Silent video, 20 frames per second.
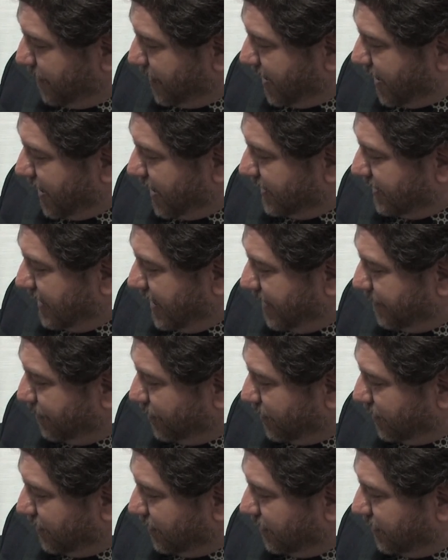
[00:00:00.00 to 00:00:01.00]

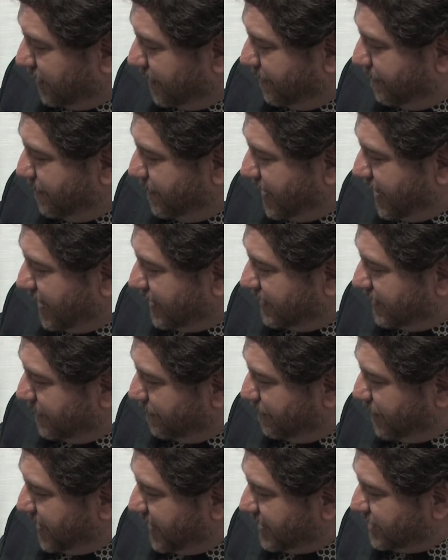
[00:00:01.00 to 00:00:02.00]
Pineapple
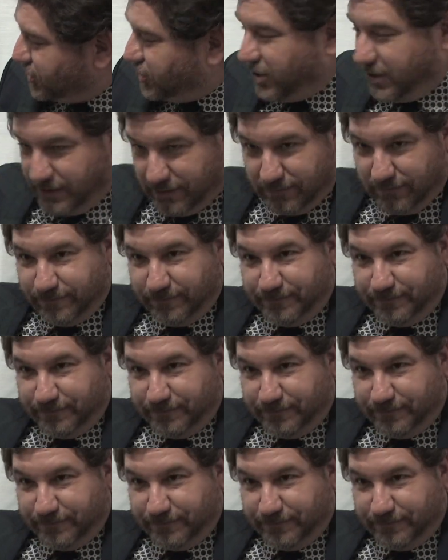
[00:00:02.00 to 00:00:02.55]
Met Pigeon.